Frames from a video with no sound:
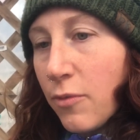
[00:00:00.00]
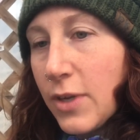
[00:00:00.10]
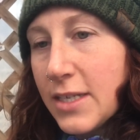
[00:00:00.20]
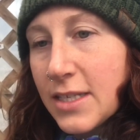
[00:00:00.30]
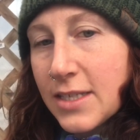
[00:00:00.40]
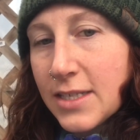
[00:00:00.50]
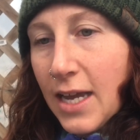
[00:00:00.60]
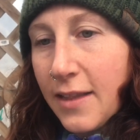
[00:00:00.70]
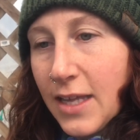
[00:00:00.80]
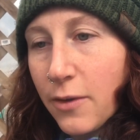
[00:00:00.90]
reasons
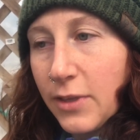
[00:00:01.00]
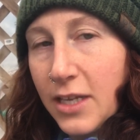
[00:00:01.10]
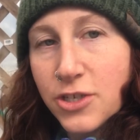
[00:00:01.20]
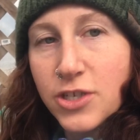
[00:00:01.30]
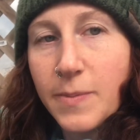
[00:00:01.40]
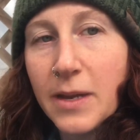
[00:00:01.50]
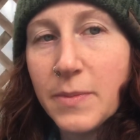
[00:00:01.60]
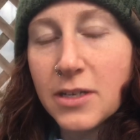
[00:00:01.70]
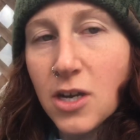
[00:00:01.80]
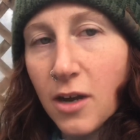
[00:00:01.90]
that relationship had
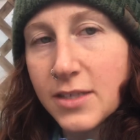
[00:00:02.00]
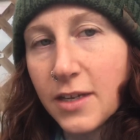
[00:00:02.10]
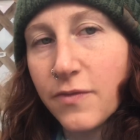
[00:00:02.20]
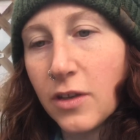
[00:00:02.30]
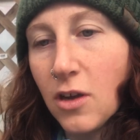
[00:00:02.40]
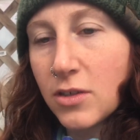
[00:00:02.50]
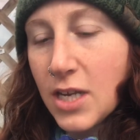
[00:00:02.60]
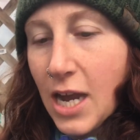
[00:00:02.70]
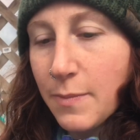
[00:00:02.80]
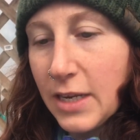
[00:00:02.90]
been toxic for a long
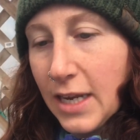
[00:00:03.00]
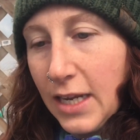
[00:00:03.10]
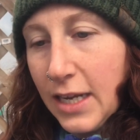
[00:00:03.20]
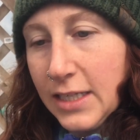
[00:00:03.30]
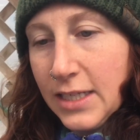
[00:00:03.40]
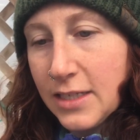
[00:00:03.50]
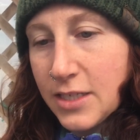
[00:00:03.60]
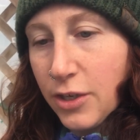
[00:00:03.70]
time, and I needed to